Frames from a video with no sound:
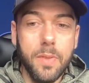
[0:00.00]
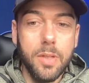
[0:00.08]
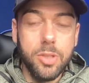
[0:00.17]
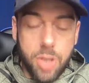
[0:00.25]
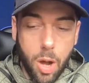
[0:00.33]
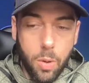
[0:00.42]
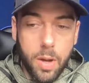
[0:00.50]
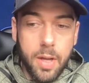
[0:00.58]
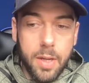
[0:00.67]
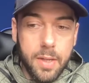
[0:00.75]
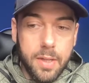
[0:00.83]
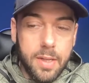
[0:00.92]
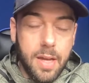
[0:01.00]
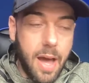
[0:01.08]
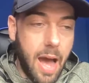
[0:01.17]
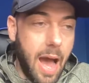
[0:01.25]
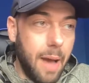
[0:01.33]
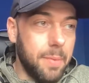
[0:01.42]
So
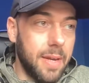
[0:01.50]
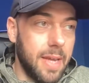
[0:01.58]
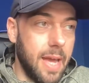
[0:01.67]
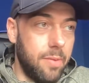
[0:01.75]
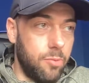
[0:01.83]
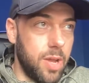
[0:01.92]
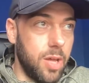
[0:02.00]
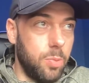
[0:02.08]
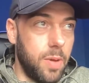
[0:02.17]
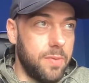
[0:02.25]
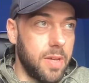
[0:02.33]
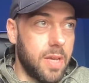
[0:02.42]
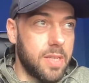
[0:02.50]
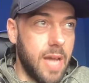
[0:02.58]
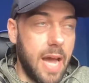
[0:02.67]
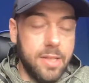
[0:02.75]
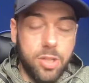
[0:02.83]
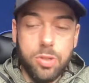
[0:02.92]
I'm going to get real with you because
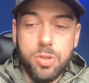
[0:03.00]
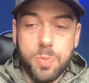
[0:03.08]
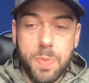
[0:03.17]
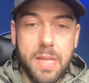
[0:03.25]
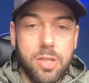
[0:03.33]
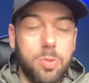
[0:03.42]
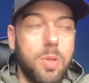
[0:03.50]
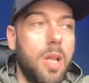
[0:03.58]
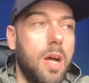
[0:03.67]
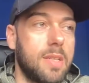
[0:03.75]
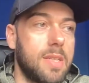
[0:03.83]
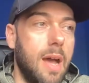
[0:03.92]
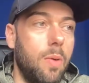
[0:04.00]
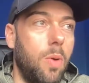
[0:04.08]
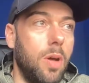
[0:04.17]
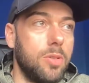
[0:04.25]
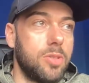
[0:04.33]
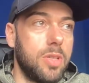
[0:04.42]
I do speak to a lot of type
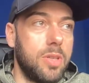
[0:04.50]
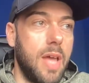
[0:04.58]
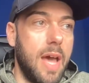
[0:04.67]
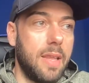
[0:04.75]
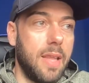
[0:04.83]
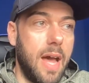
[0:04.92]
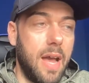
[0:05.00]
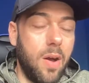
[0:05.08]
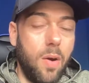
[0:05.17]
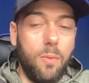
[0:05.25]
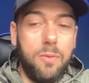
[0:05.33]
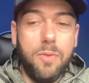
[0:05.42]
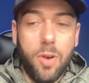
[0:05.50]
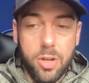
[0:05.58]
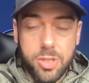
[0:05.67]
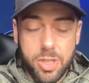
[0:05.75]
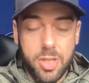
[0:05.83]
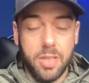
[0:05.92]
1s and they're like,
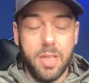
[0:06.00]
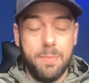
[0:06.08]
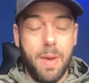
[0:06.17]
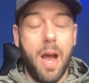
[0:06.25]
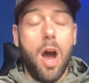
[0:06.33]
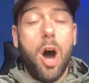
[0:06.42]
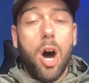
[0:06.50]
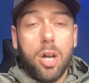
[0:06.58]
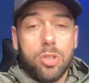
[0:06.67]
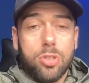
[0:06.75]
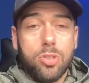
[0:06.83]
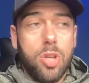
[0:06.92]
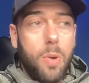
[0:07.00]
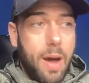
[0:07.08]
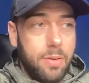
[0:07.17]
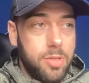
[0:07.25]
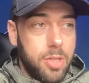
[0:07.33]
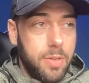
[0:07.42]
unfortunately, my heart does go
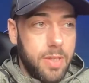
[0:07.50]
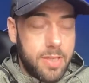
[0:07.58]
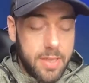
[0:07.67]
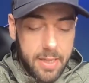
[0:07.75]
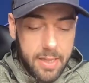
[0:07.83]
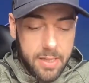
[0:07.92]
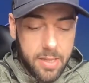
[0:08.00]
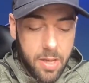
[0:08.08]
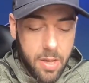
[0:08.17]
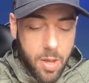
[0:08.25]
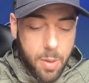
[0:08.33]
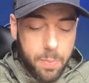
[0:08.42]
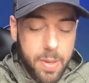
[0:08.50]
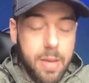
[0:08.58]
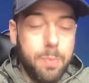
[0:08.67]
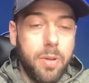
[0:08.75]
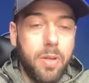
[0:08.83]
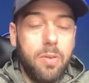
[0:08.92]
out to you when you say this.
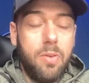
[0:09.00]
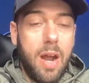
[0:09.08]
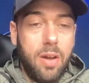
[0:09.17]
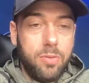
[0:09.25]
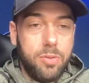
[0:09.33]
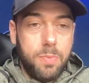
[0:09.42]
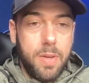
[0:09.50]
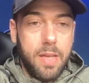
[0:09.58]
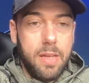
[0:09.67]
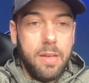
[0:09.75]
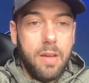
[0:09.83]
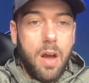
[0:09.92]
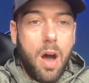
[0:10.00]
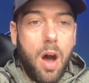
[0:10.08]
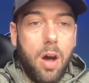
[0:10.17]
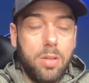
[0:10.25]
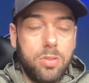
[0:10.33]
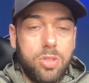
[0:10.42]
People around me
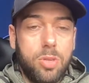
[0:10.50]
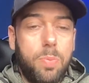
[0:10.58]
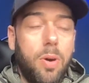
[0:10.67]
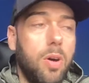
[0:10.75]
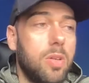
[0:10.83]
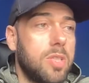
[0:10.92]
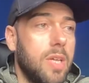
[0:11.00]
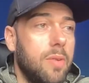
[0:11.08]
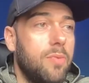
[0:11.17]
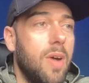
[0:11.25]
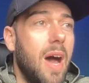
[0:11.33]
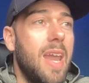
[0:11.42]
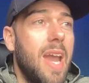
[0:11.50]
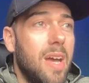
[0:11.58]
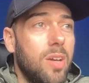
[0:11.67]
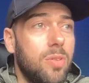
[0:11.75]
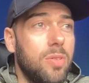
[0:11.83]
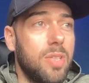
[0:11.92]
aren't supportive. And
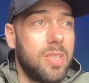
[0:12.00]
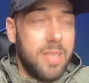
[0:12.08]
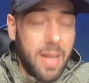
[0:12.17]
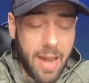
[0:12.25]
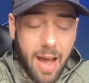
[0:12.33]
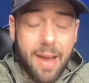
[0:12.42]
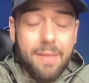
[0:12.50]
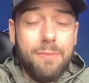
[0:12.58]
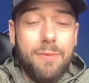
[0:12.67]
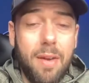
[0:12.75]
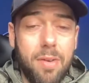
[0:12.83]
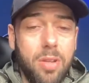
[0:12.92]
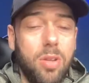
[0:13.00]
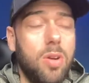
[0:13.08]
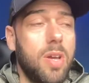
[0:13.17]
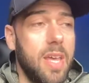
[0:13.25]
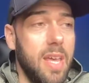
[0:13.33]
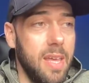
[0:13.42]
I understand. I'm very
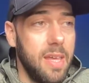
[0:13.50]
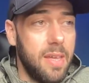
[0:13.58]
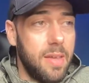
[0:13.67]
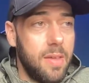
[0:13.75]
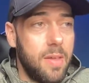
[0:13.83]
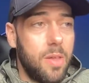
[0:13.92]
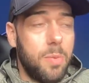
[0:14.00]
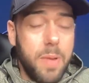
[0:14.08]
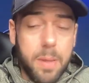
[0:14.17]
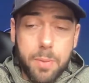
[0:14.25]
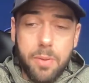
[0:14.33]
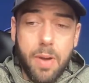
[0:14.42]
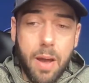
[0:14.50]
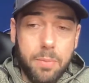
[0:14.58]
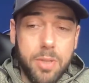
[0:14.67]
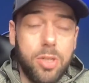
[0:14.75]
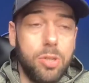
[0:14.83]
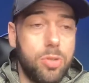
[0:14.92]
lucky. The people around
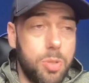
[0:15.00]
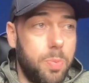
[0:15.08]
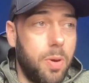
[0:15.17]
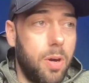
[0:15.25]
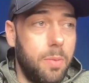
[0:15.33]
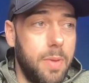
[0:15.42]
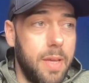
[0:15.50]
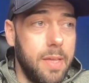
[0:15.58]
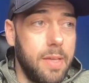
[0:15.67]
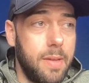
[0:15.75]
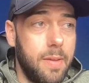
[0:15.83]
me do support me.